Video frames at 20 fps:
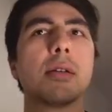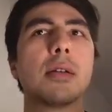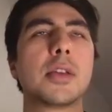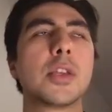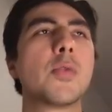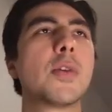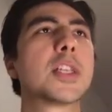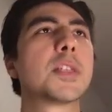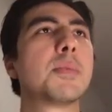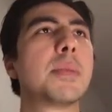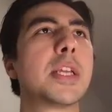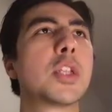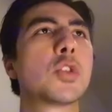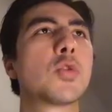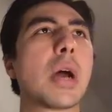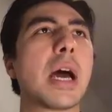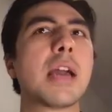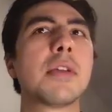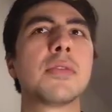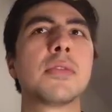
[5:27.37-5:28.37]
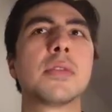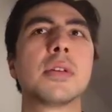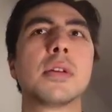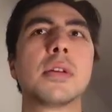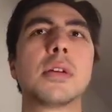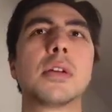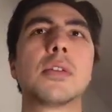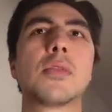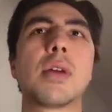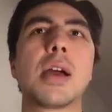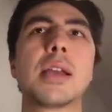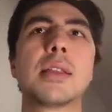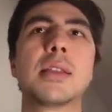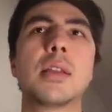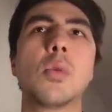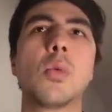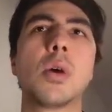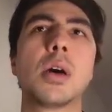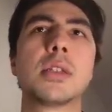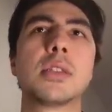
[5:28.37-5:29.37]
USB drive, right? The
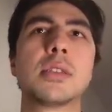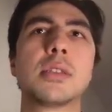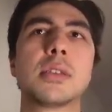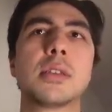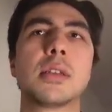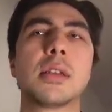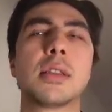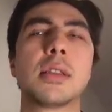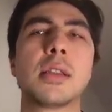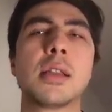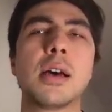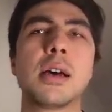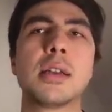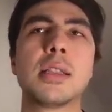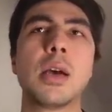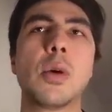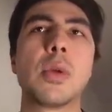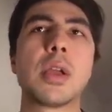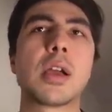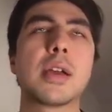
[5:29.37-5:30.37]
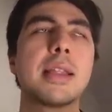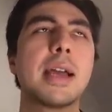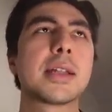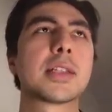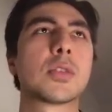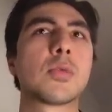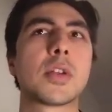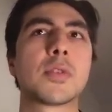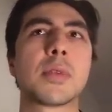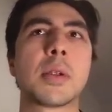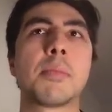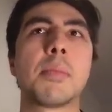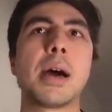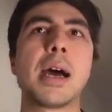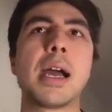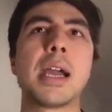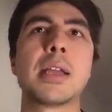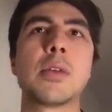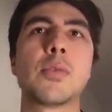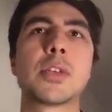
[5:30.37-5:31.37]
ones the, that we connected to Raspberry
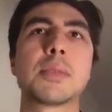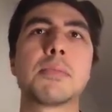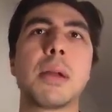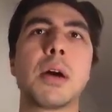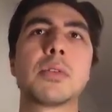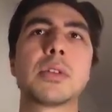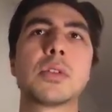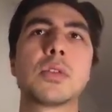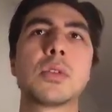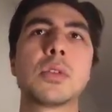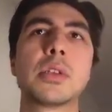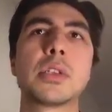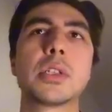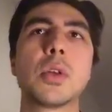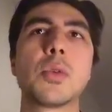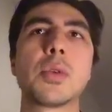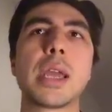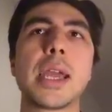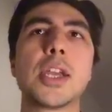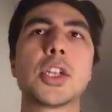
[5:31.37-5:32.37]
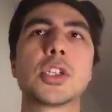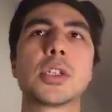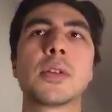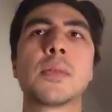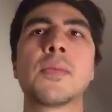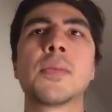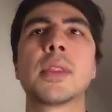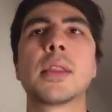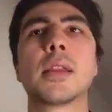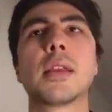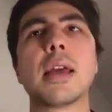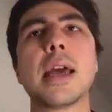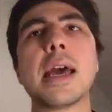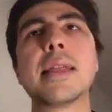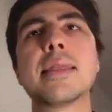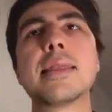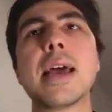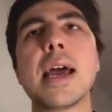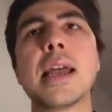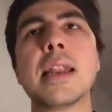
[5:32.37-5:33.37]
Pi that was mounted to this location
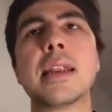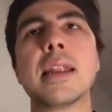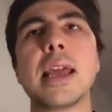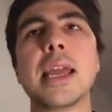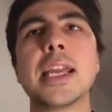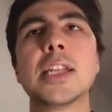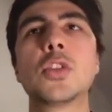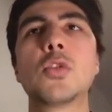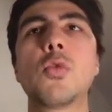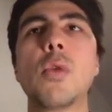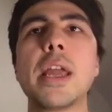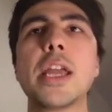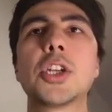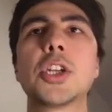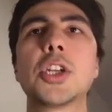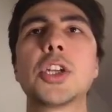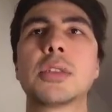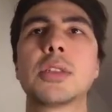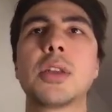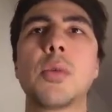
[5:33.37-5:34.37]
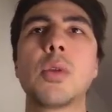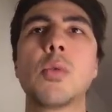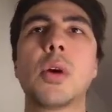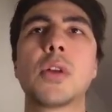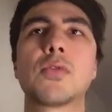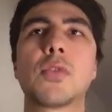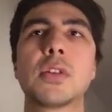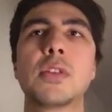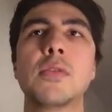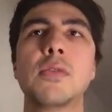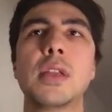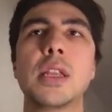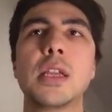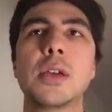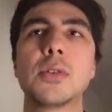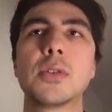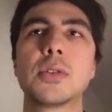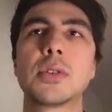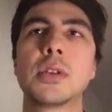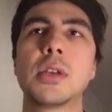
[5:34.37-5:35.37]
and then a duration that we want for the
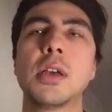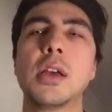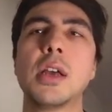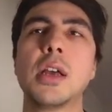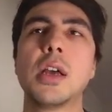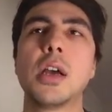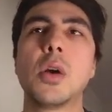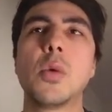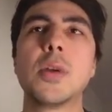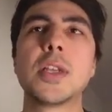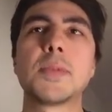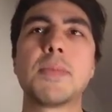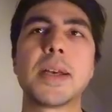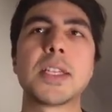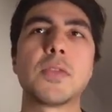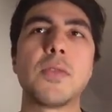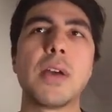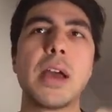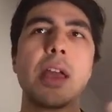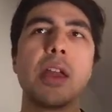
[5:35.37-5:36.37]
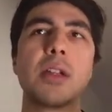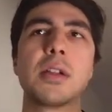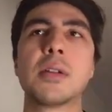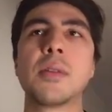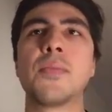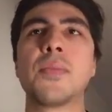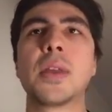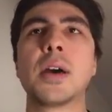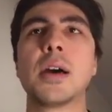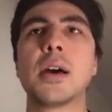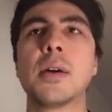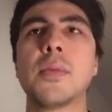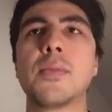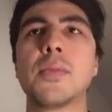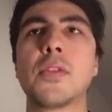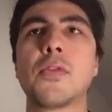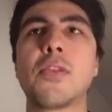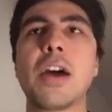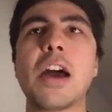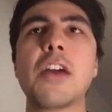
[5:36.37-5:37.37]
videos. We specify here uh,
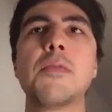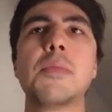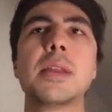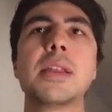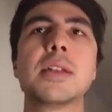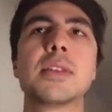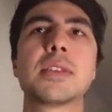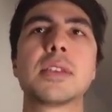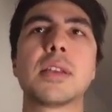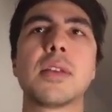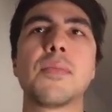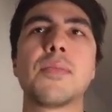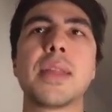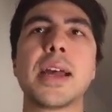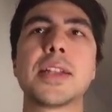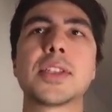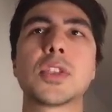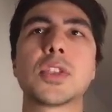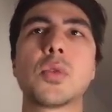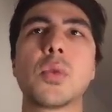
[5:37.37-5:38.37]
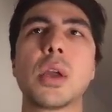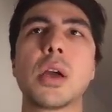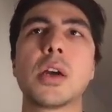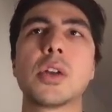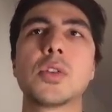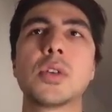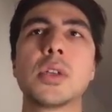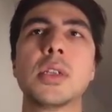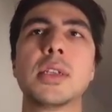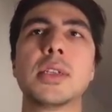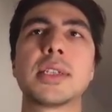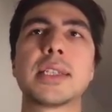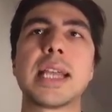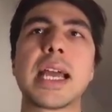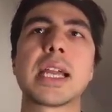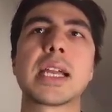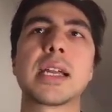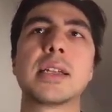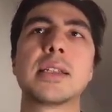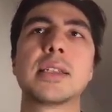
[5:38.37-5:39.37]
five minutes, that's 300
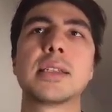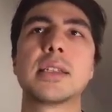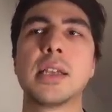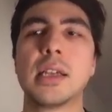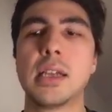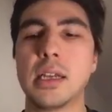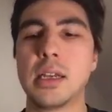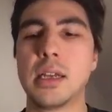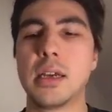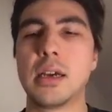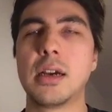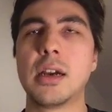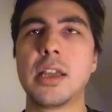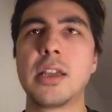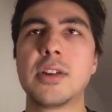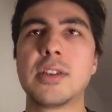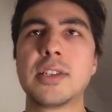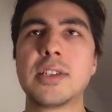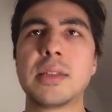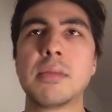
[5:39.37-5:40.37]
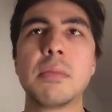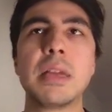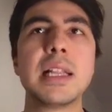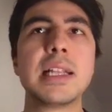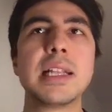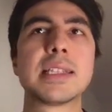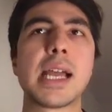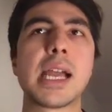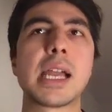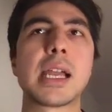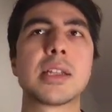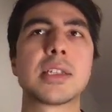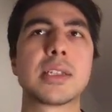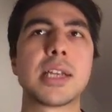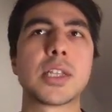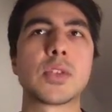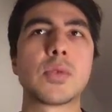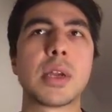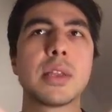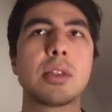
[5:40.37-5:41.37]
seconds. Uh, here's in milliseconds,
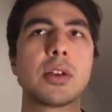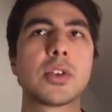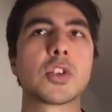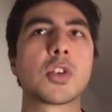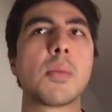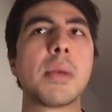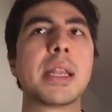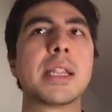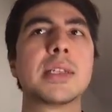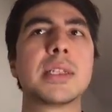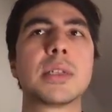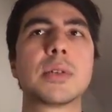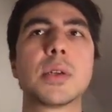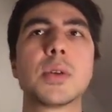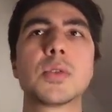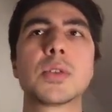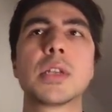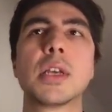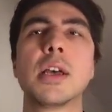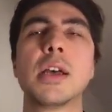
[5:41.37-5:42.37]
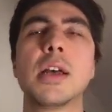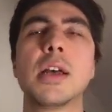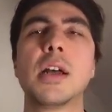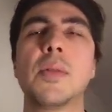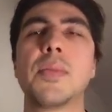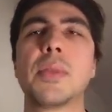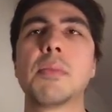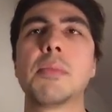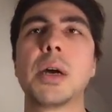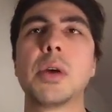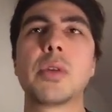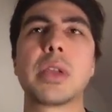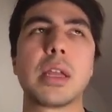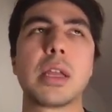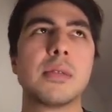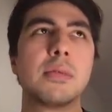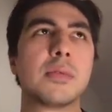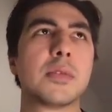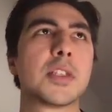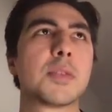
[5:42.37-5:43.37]
that's why there's so many zeros. But we
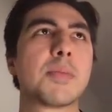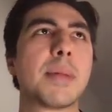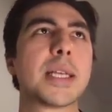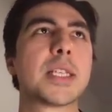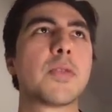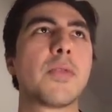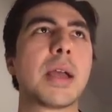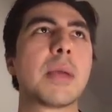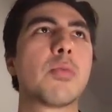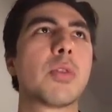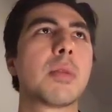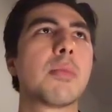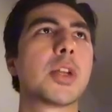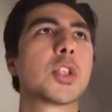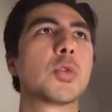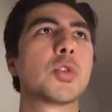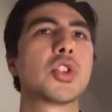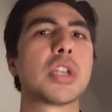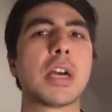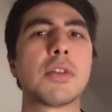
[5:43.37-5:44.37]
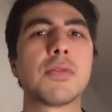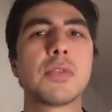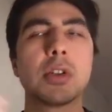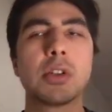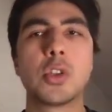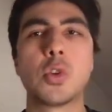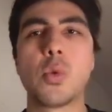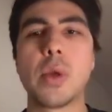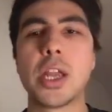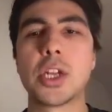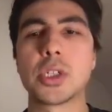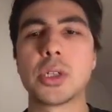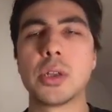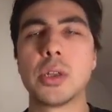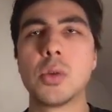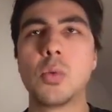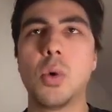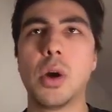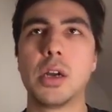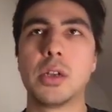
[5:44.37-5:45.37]
can specify pretty much whichever duration
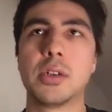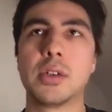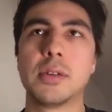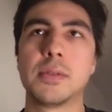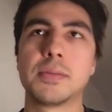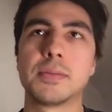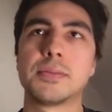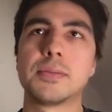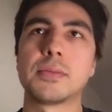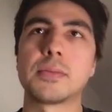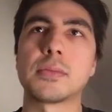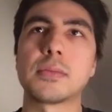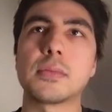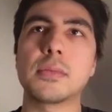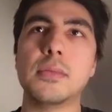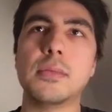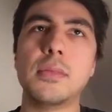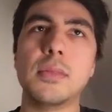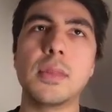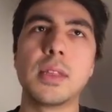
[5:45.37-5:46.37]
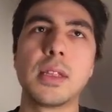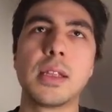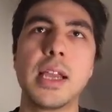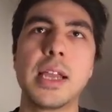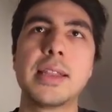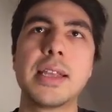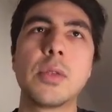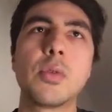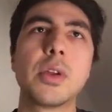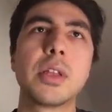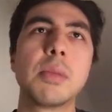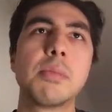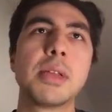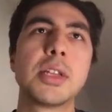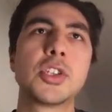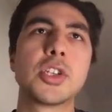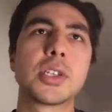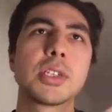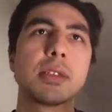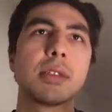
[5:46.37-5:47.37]
you want. And then we're gonna be
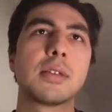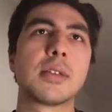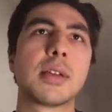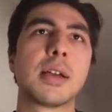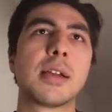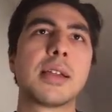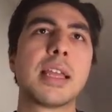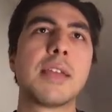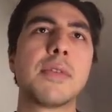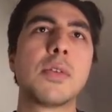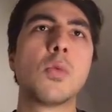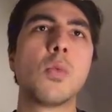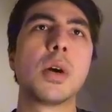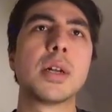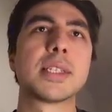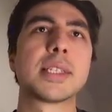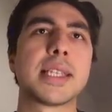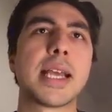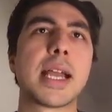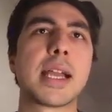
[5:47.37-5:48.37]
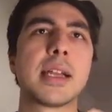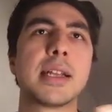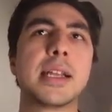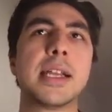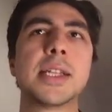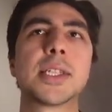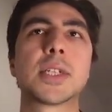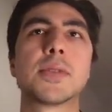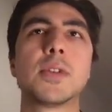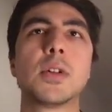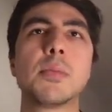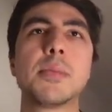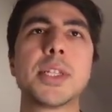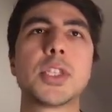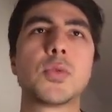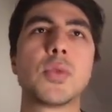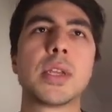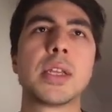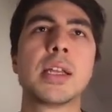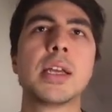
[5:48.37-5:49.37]
just uh, giving one second interval
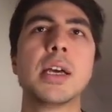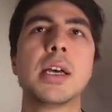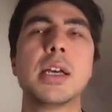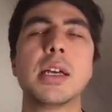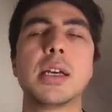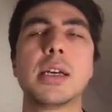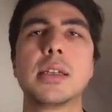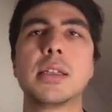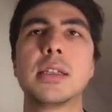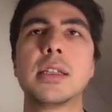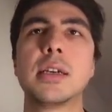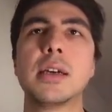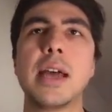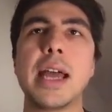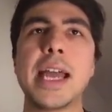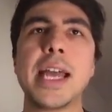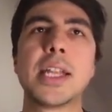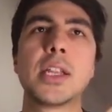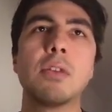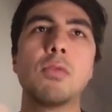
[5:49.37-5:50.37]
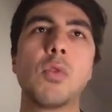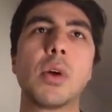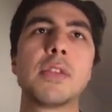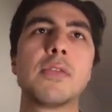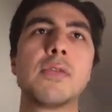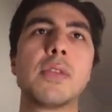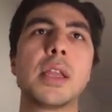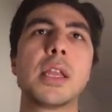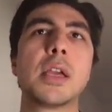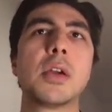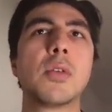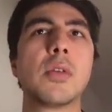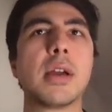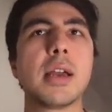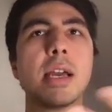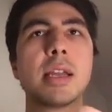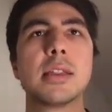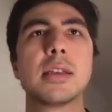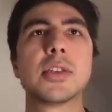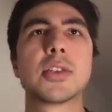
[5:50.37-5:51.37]
between the end of one video
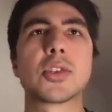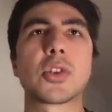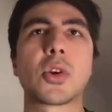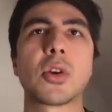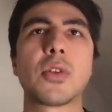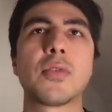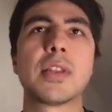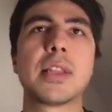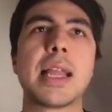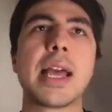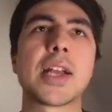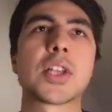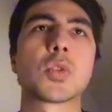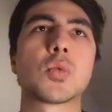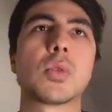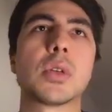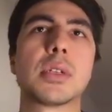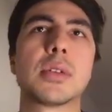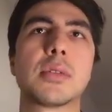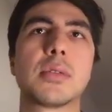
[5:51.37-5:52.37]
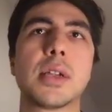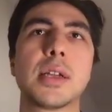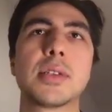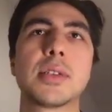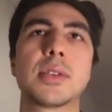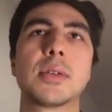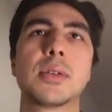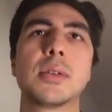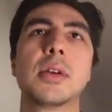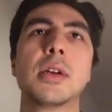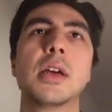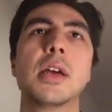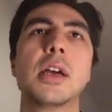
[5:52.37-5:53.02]
and the start of the next one, right? So